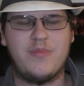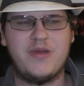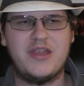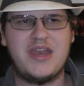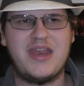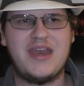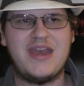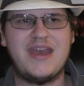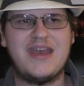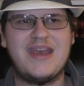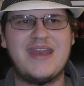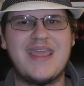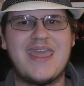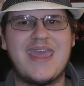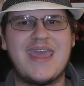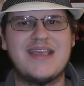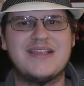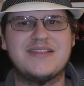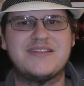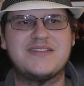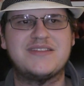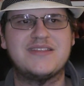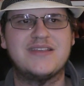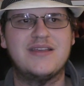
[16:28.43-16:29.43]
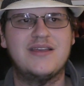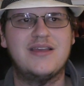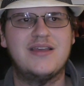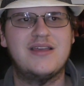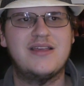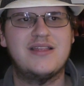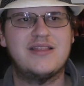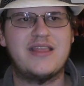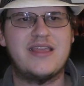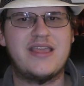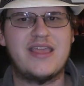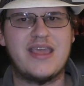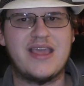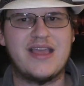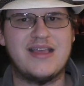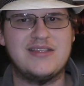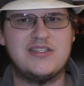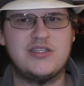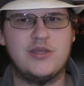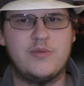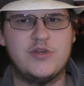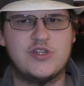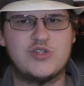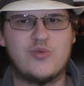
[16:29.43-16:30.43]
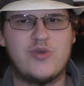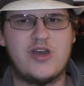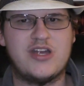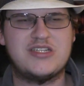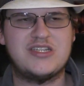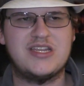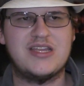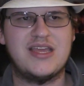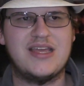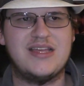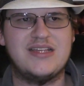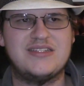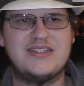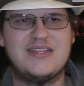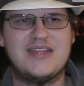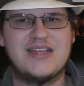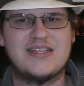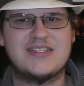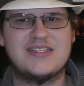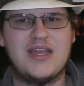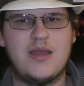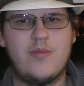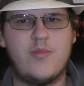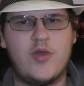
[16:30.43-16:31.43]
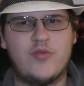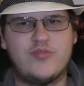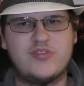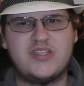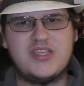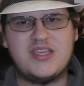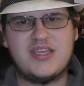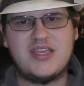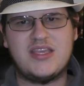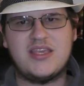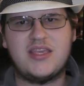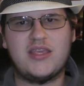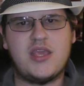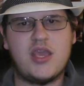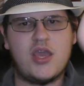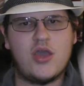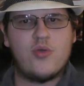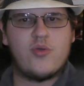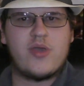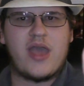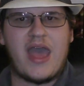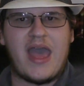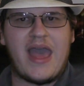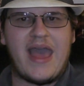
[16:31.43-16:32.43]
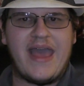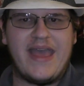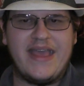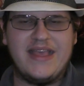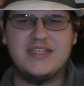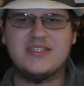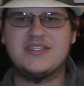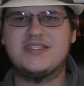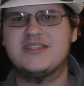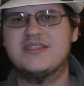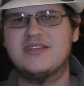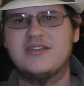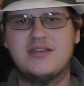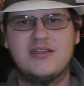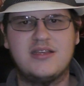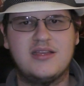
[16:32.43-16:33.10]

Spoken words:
But in any case, thank you guys so much for watching, and until next time, I will see you guys